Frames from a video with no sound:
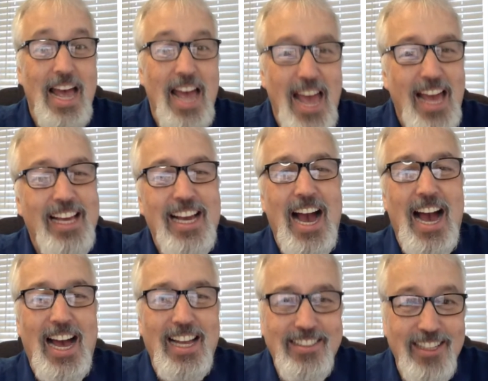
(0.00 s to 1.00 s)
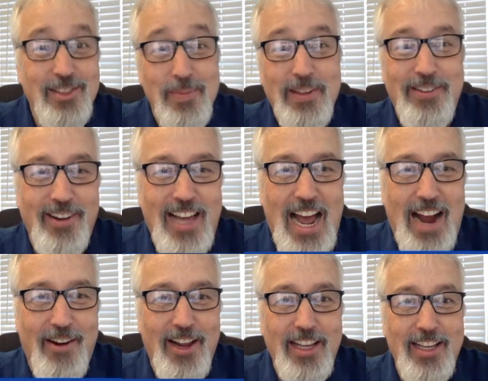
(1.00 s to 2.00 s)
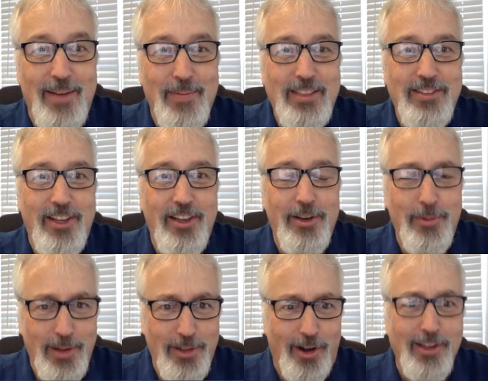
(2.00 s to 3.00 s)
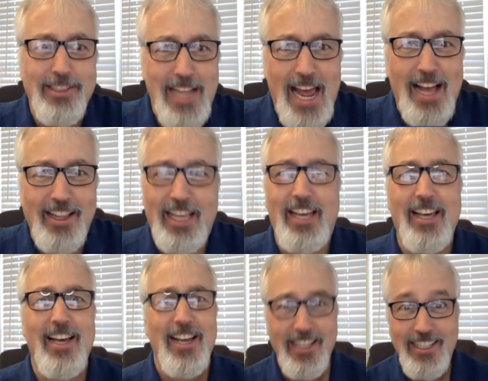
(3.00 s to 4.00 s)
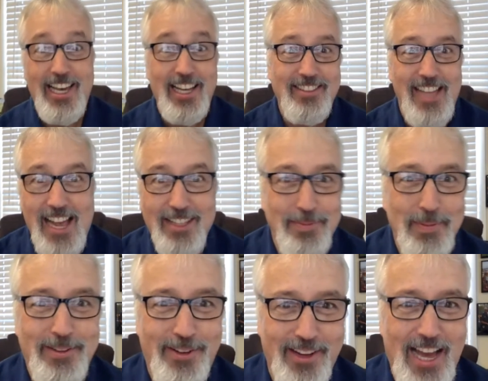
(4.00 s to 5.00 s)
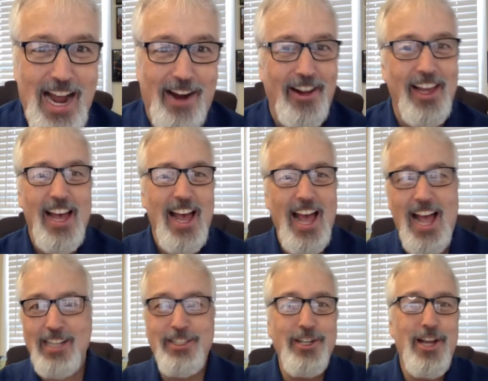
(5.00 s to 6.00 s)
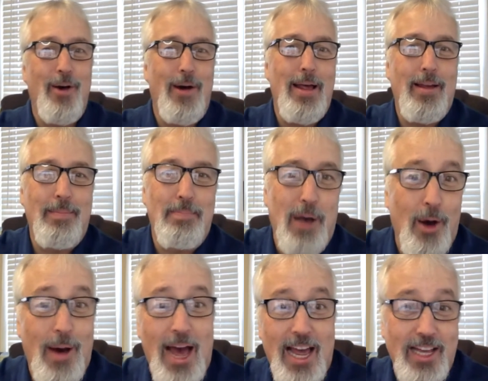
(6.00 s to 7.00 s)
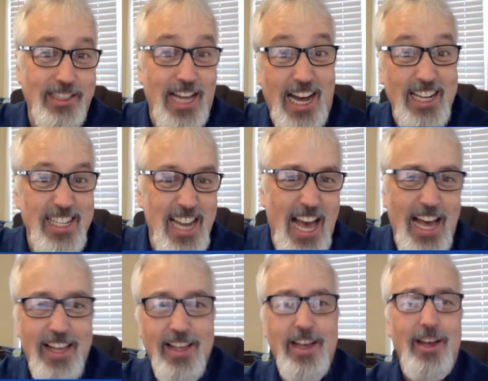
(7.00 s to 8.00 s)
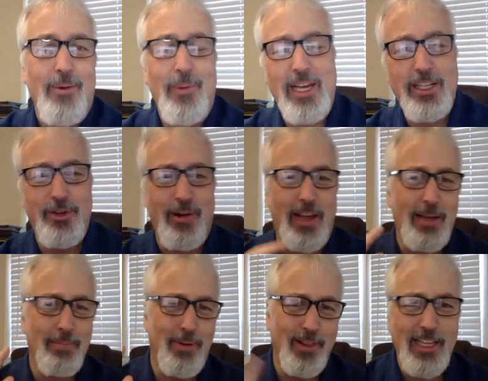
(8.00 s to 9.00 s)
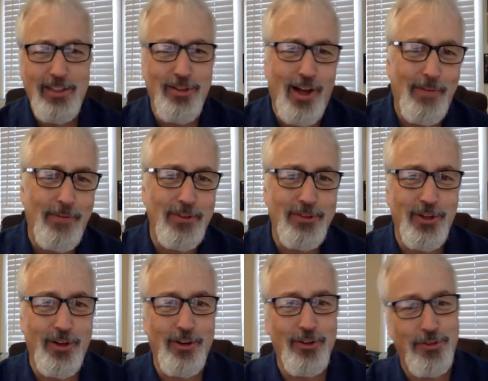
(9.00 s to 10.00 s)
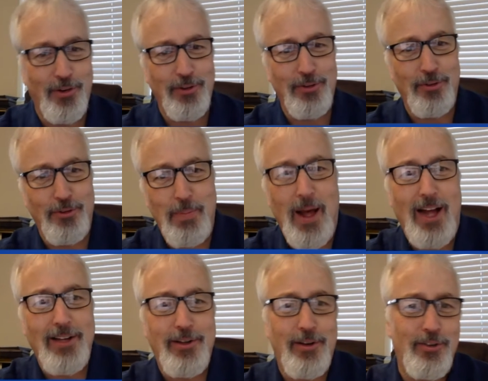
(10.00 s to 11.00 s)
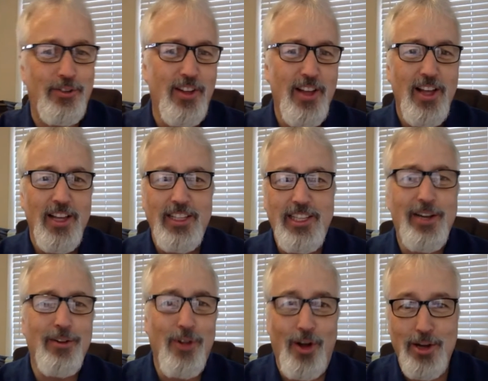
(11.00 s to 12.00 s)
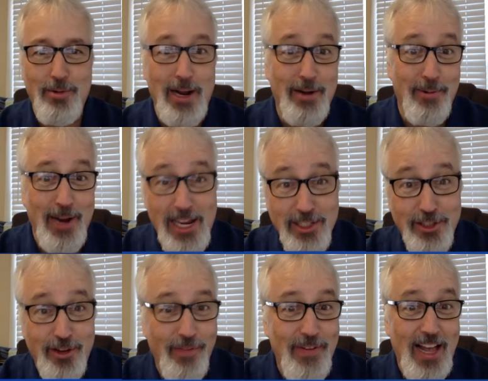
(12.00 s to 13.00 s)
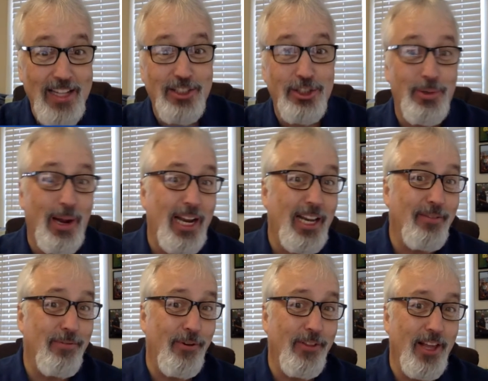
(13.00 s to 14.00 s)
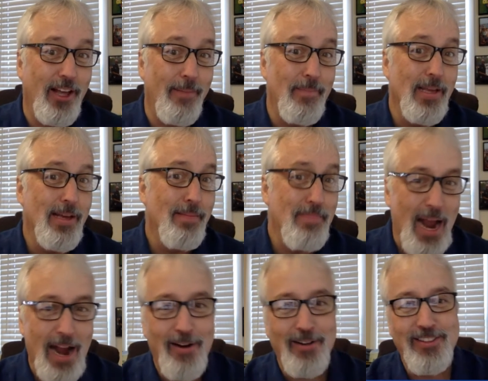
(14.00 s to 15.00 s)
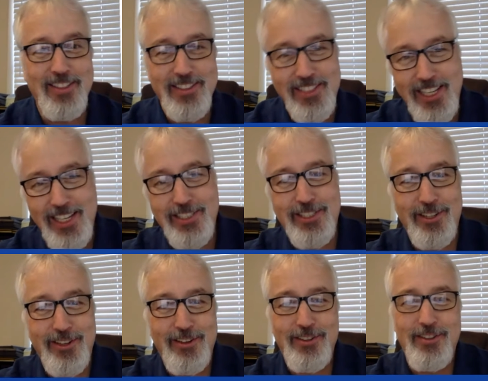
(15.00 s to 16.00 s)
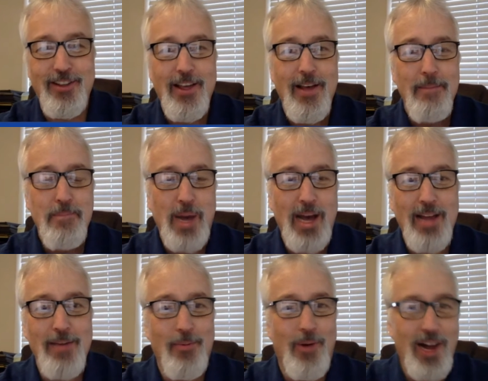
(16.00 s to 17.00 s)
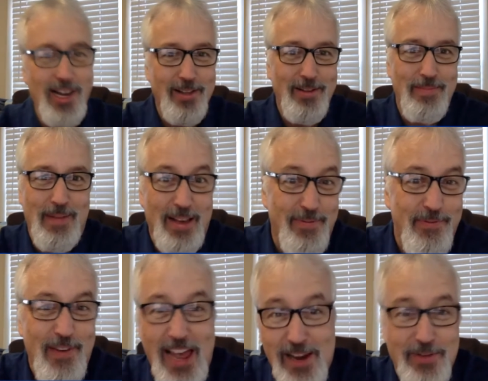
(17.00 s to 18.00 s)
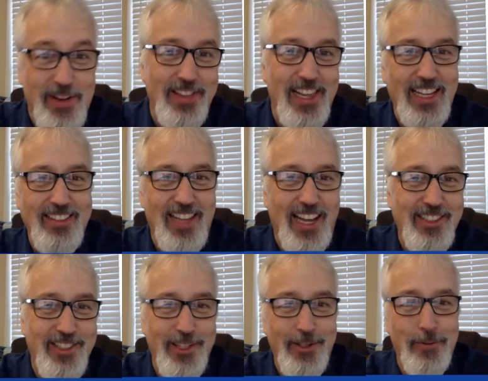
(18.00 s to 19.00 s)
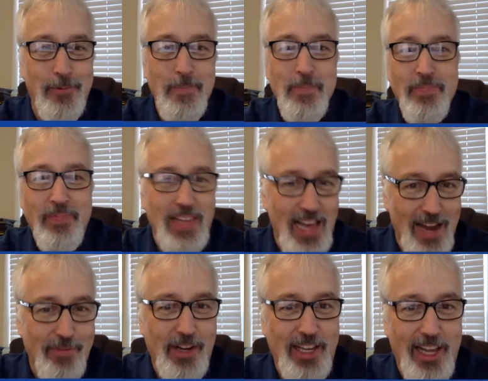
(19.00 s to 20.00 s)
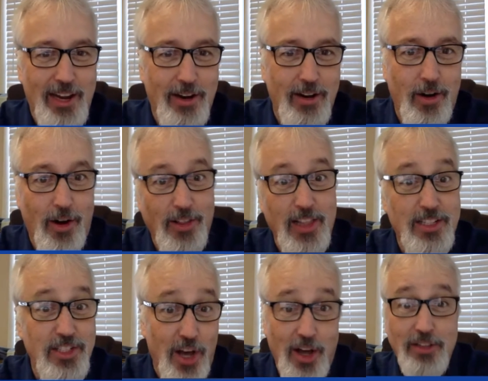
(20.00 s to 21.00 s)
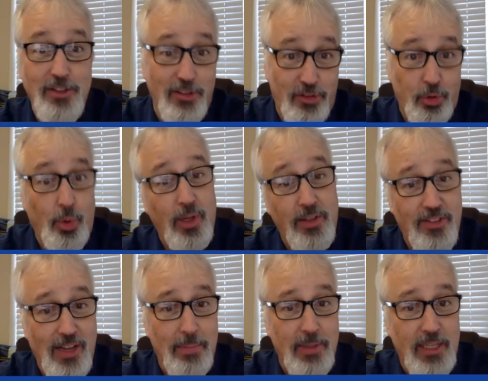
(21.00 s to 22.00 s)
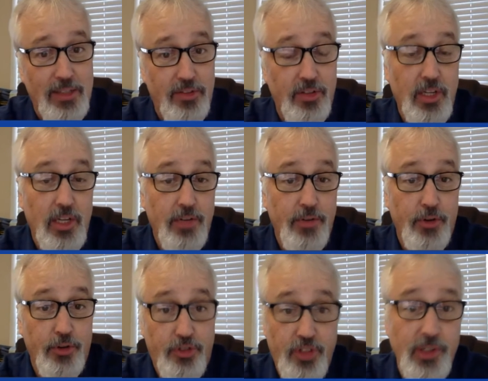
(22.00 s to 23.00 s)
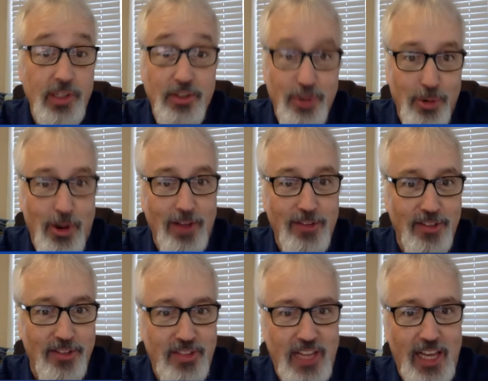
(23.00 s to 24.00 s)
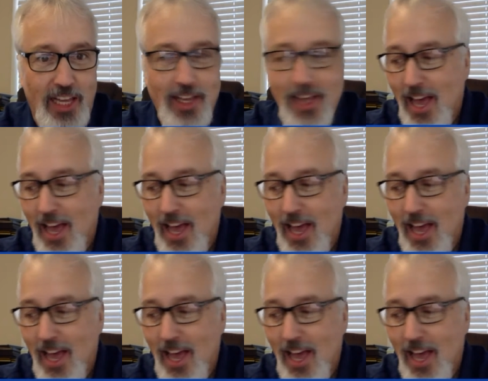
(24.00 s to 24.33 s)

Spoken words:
Hey guys, it's Mr. Gary coming to you with our daily Kids Ask Mr. Gary. As you know, at POAC.net, we train police officers, first responders, year-long recreational events, training for the parents and teachers. But one of my favorite things I do every year are the tons of school assemblies for students across the state.